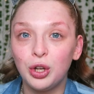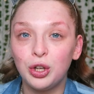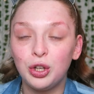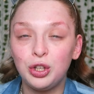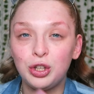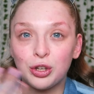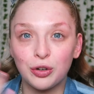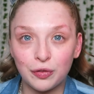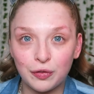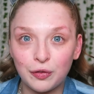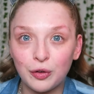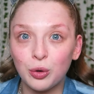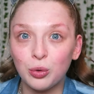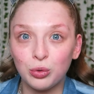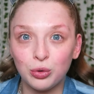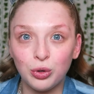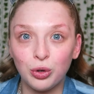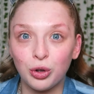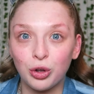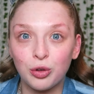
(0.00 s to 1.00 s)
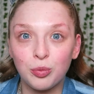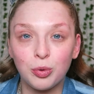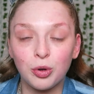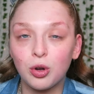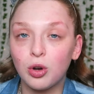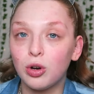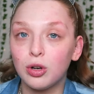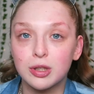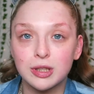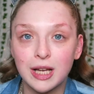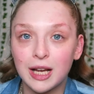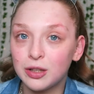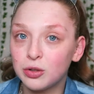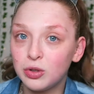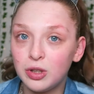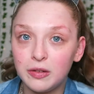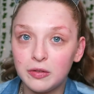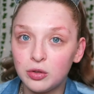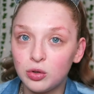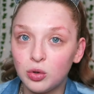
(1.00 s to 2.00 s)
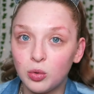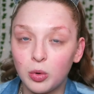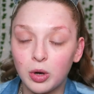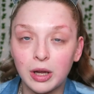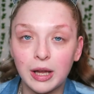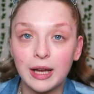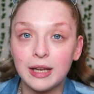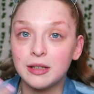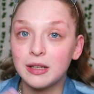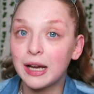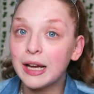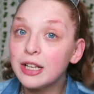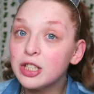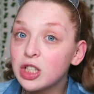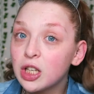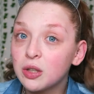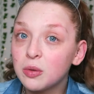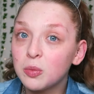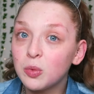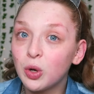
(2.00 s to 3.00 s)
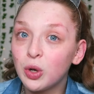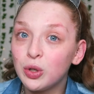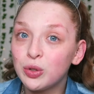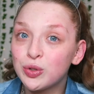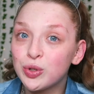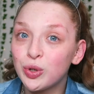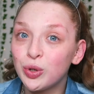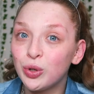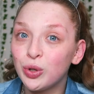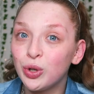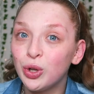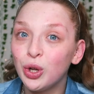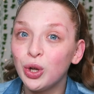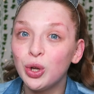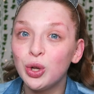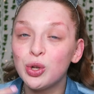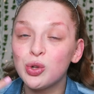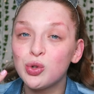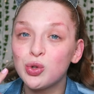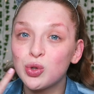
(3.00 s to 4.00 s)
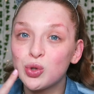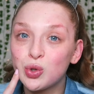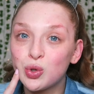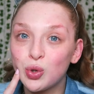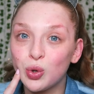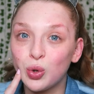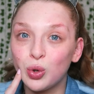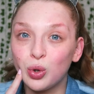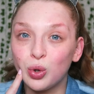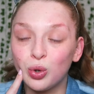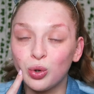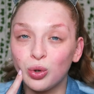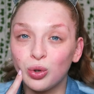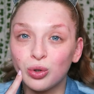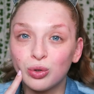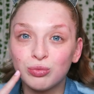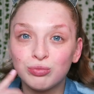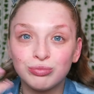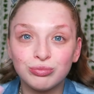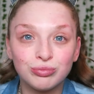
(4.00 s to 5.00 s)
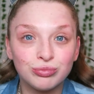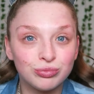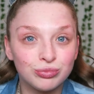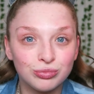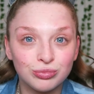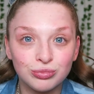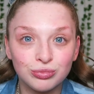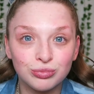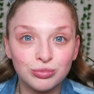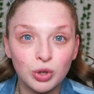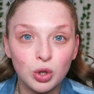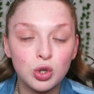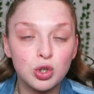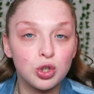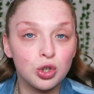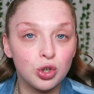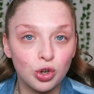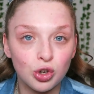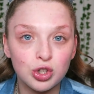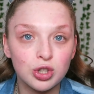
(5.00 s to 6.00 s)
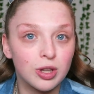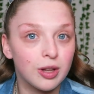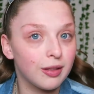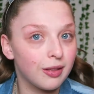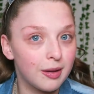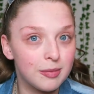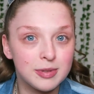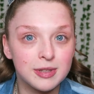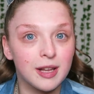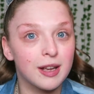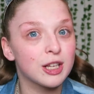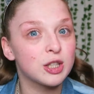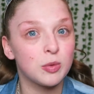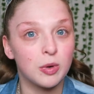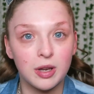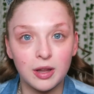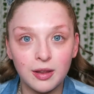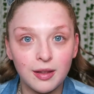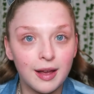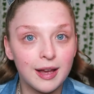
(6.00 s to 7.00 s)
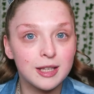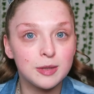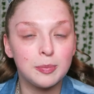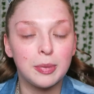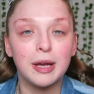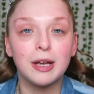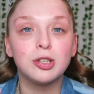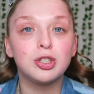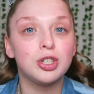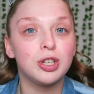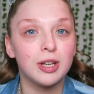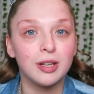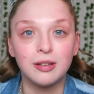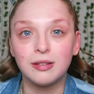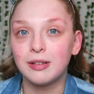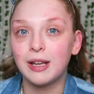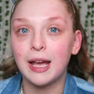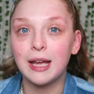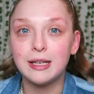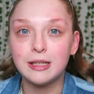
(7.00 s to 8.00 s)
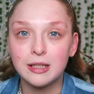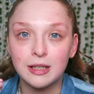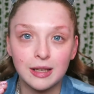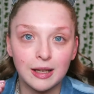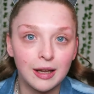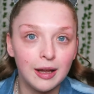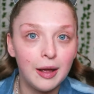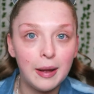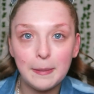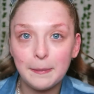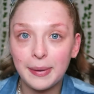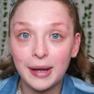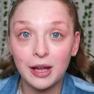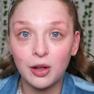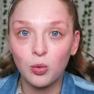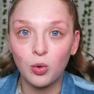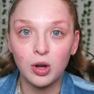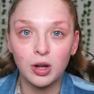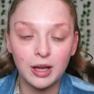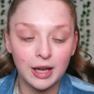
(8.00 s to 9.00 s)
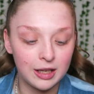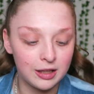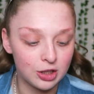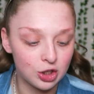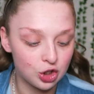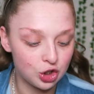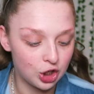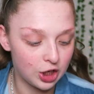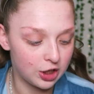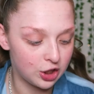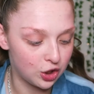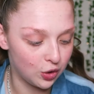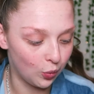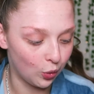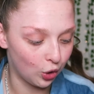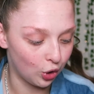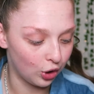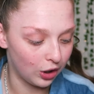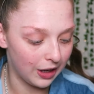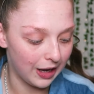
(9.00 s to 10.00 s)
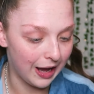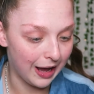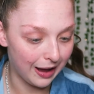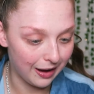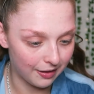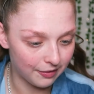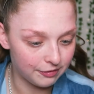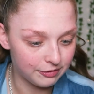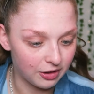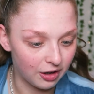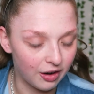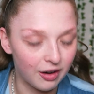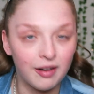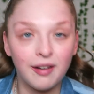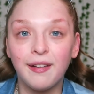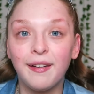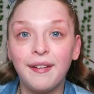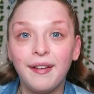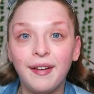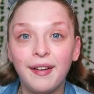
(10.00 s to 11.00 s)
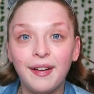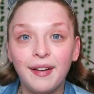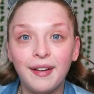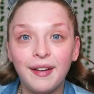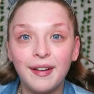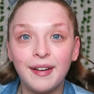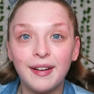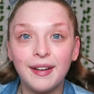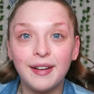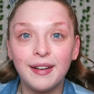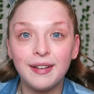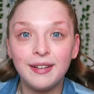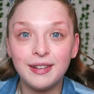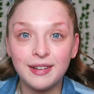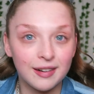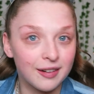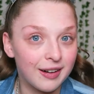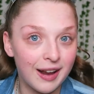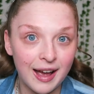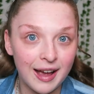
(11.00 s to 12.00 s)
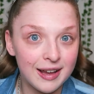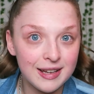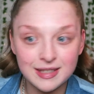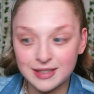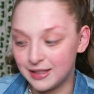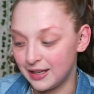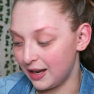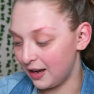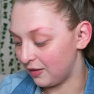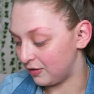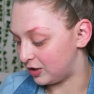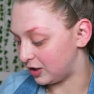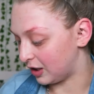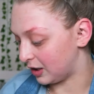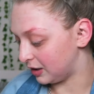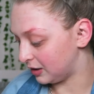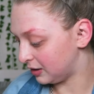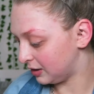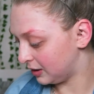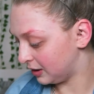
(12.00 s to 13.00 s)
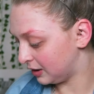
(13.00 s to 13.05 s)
your full look, because I don't even know what kind of eyeshadow I'm going to do. So, because usually lipstick's one of the last bits, you can kind of pick what kind of shade you want after your eyes and that I've done.